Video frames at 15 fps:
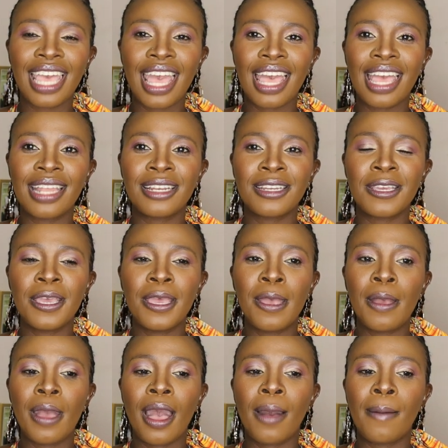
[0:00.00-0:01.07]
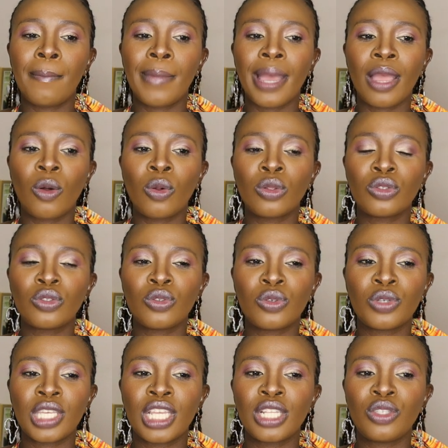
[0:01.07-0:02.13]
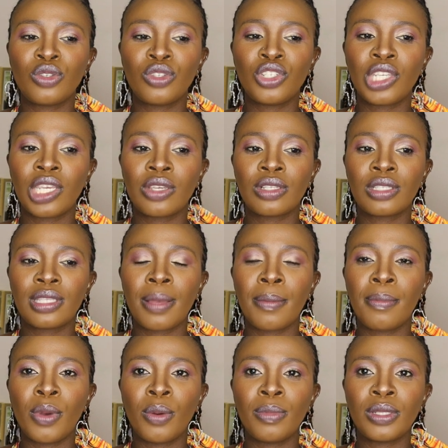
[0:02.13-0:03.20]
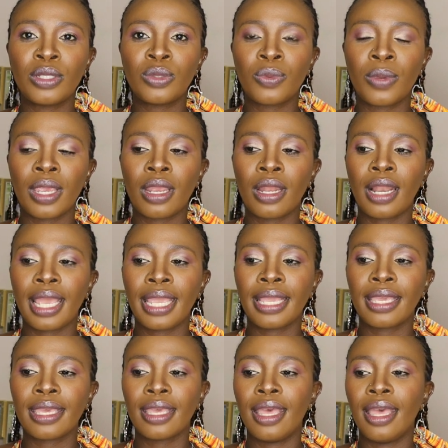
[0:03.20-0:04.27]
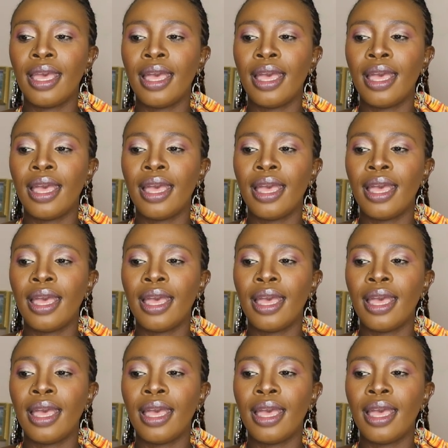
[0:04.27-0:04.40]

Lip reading: And I also get to share some moments where like